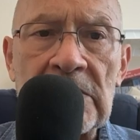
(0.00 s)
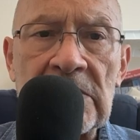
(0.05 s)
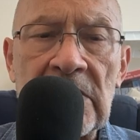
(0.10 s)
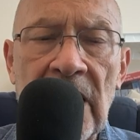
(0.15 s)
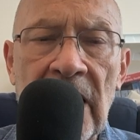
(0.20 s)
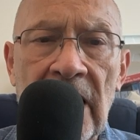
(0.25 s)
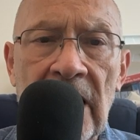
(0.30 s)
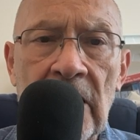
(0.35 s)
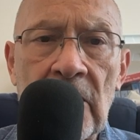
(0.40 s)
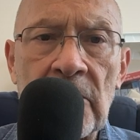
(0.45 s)

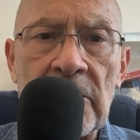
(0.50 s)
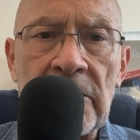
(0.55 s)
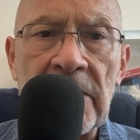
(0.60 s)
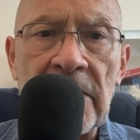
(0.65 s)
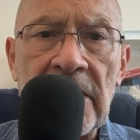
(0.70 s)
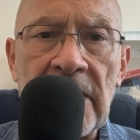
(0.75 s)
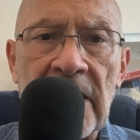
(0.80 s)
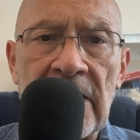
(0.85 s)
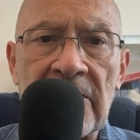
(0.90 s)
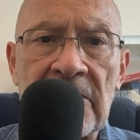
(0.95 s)
dialogue with the
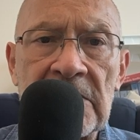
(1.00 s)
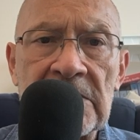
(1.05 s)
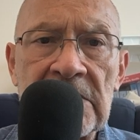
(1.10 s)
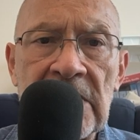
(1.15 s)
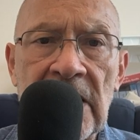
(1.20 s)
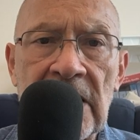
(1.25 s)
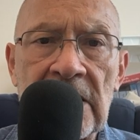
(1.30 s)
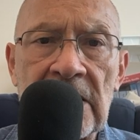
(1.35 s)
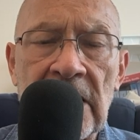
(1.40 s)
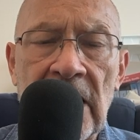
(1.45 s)
heavens
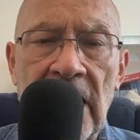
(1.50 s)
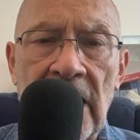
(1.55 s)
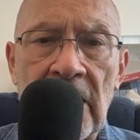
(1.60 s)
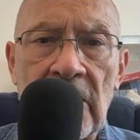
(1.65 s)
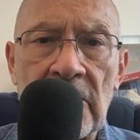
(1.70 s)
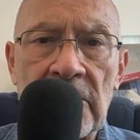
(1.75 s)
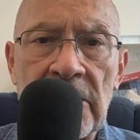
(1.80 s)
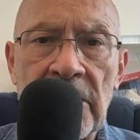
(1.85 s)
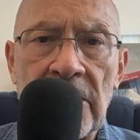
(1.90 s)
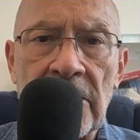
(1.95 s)
and dialogue
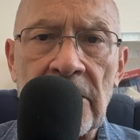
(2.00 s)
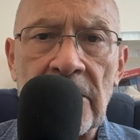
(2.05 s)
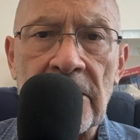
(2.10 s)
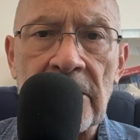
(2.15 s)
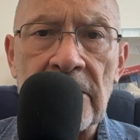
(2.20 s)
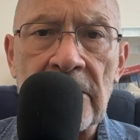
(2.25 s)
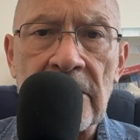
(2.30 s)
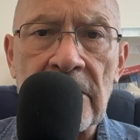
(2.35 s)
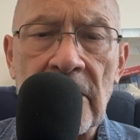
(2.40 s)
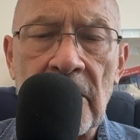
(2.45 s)
with the
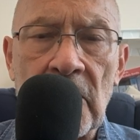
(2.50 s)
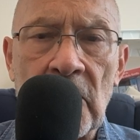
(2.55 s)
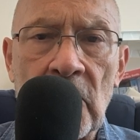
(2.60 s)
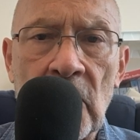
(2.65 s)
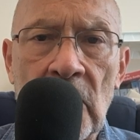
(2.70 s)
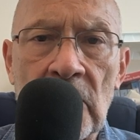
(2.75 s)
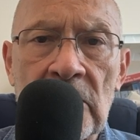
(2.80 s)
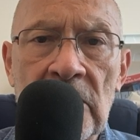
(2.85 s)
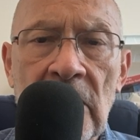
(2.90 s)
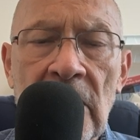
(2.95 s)
earth,
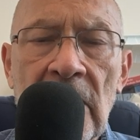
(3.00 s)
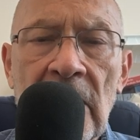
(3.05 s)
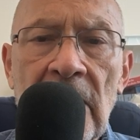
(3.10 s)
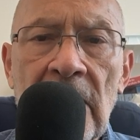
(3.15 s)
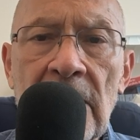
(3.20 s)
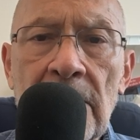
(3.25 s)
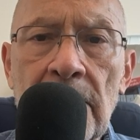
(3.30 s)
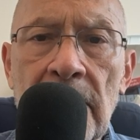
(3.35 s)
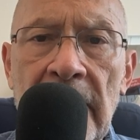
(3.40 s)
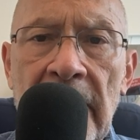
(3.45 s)
unquote.
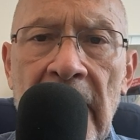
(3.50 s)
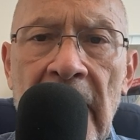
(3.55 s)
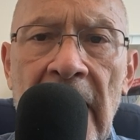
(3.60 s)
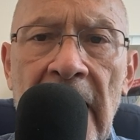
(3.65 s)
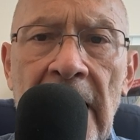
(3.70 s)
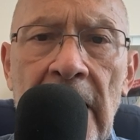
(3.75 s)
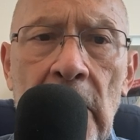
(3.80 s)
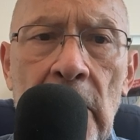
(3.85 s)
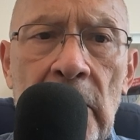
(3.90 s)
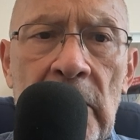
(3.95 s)
Bara
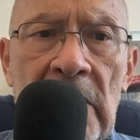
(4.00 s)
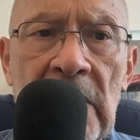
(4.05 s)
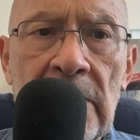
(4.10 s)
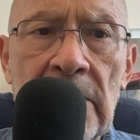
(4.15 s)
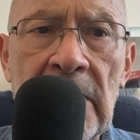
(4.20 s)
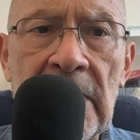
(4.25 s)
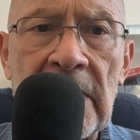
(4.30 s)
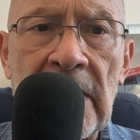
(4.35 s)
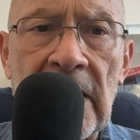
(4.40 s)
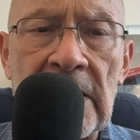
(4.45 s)
Elohim
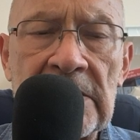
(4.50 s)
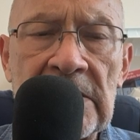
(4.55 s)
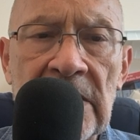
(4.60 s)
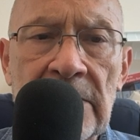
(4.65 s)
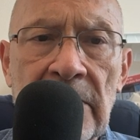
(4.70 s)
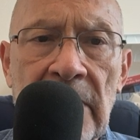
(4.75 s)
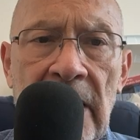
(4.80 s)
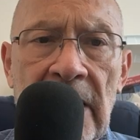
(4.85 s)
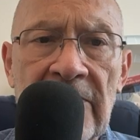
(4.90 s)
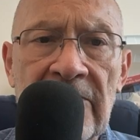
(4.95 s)
et
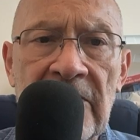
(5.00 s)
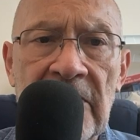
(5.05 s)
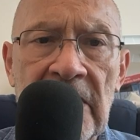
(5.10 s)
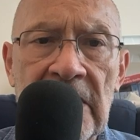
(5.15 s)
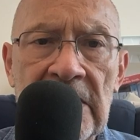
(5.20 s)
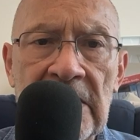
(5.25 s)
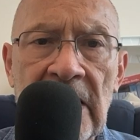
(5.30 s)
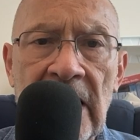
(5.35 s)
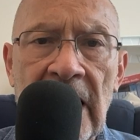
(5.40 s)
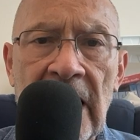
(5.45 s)
hashamayim ve'et
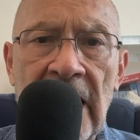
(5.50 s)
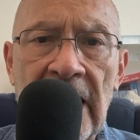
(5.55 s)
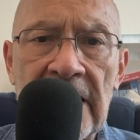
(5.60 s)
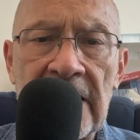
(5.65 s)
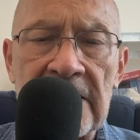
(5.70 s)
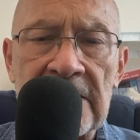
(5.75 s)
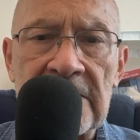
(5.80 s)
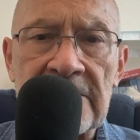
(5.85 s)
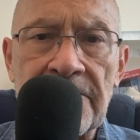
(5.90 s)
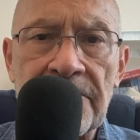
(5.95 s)

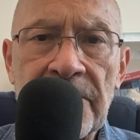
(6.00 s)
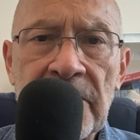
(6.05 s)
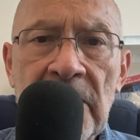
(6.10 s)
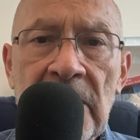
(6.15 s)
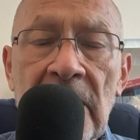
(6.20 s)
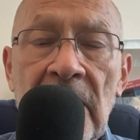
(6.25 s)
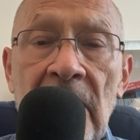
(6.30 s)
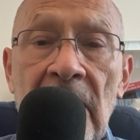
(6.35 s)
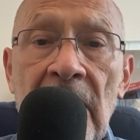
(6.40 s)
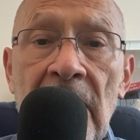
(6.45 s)
haaretz.
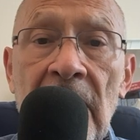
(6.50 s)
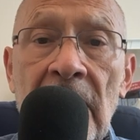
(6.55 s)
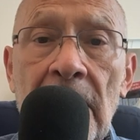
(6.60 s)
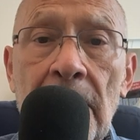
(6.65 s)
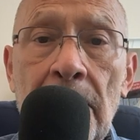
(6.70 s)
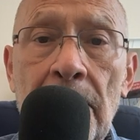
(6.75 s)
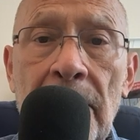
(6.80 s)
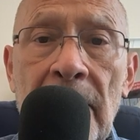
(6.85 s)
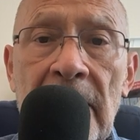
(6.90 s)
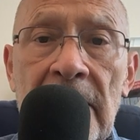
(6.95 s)

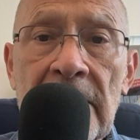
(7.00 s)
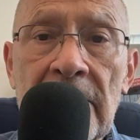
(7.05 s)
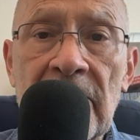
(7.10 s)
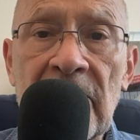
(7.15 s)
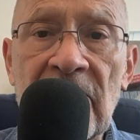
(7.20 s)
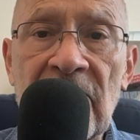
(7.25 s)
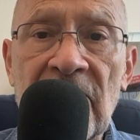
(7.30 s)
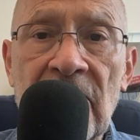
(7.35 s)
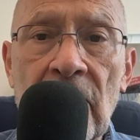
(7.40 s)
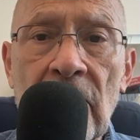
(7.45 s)
But
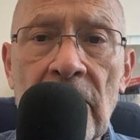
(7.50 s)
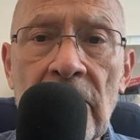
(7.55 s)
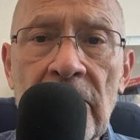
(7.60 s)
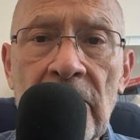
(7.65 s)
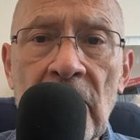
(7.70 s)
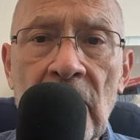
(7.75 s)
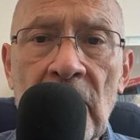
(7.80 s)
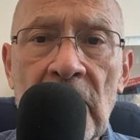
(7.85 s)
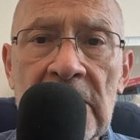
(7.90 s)
before that